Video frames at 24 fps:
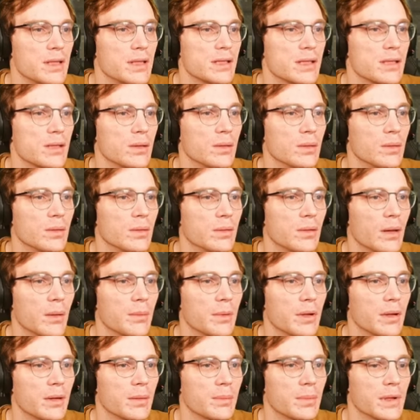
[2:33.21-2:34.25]
suit. That'd be
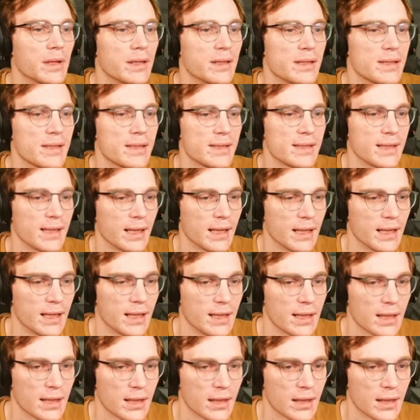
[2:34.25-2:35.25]
a good place. See?